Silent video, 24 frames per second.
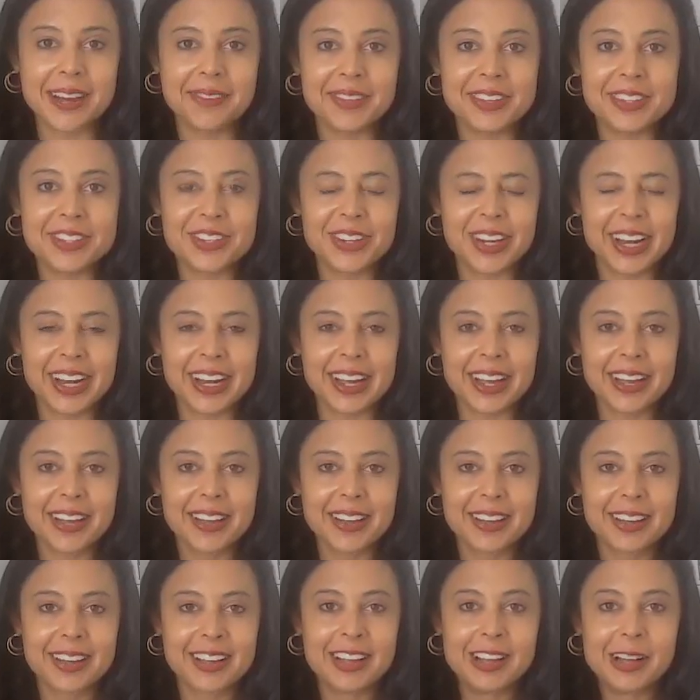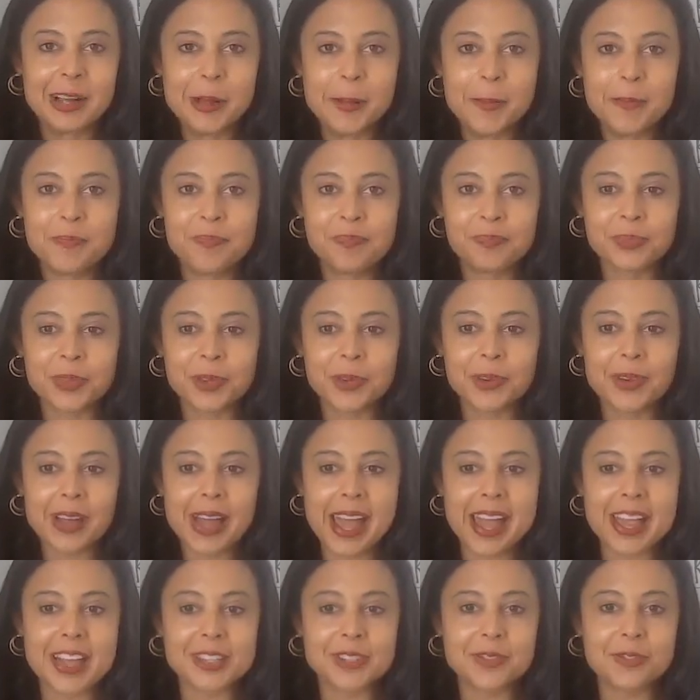of this training.
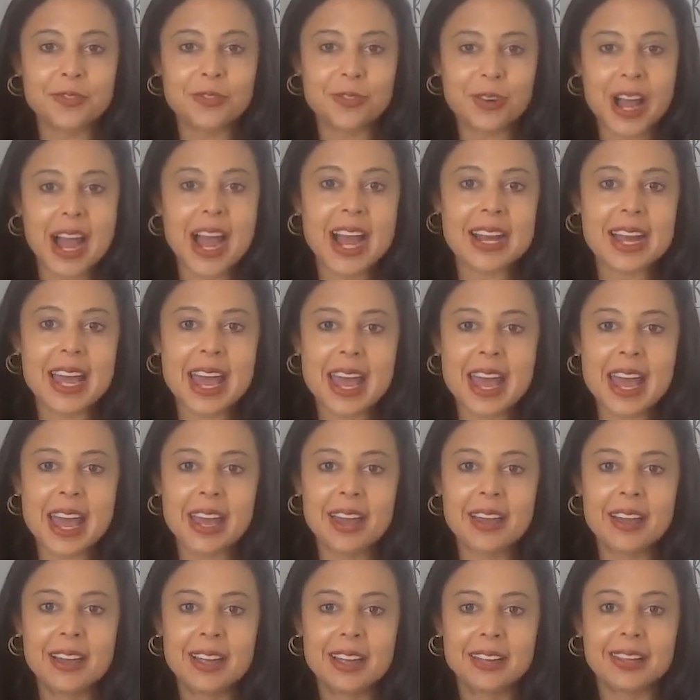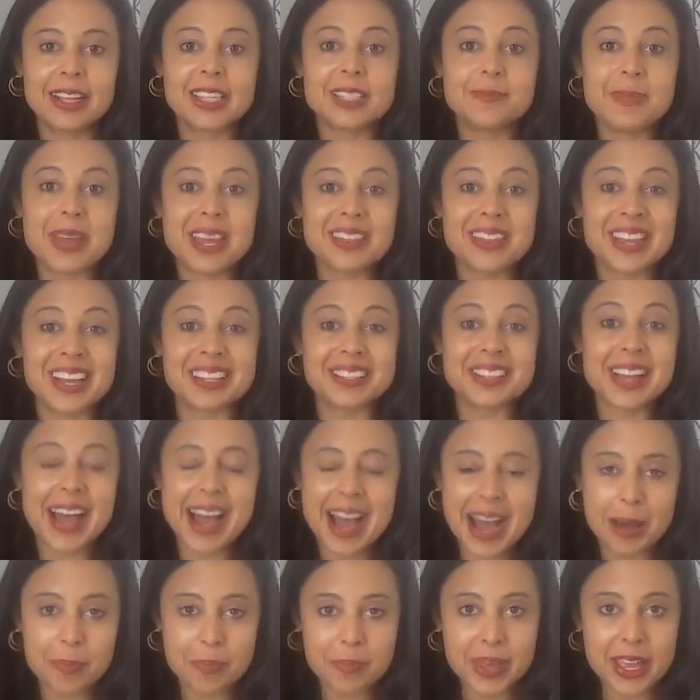Okay, it's Friday, let's make things
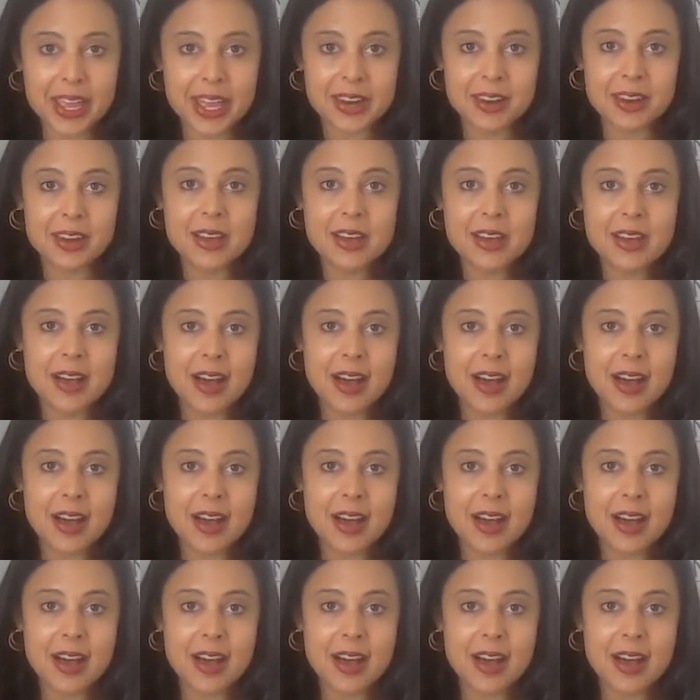happen.